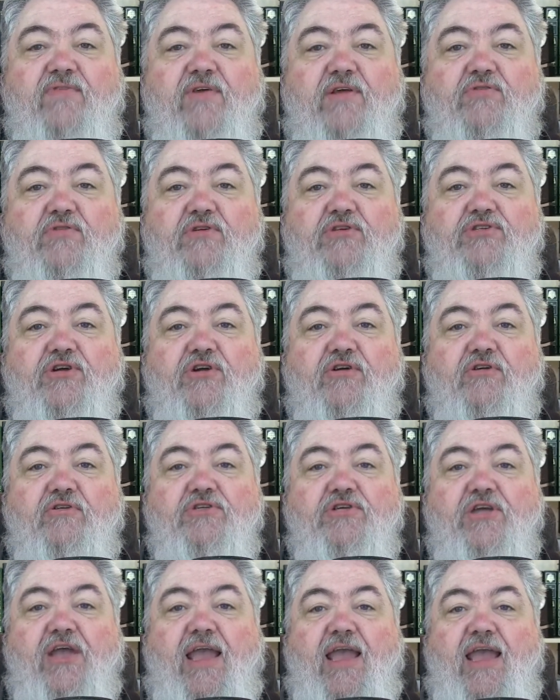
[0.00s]
Victory
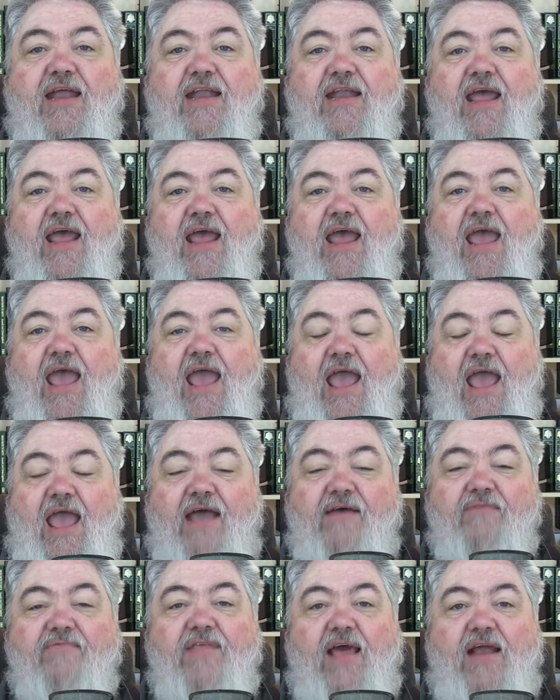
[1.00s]
Church and
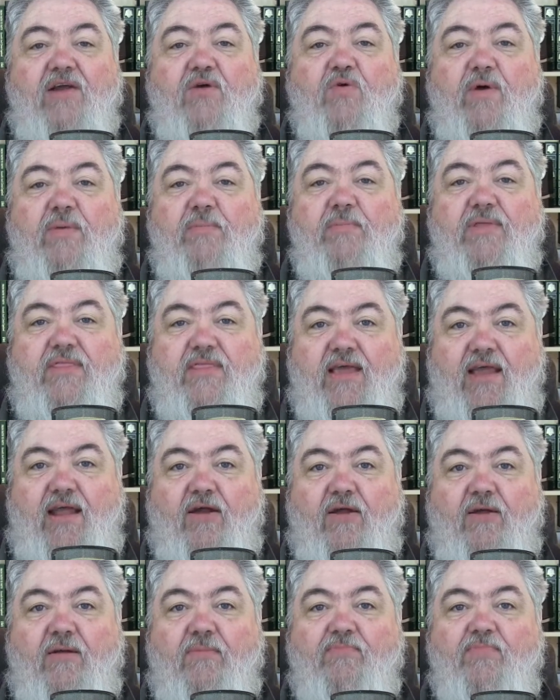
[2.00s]
have that equipment
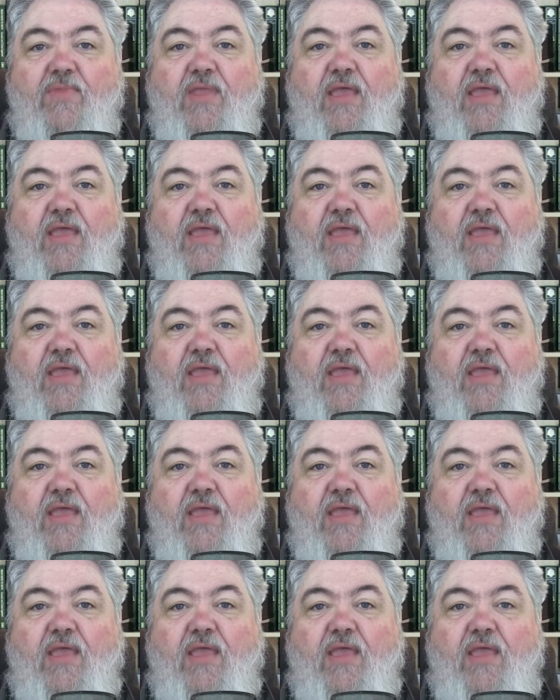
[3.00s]
there,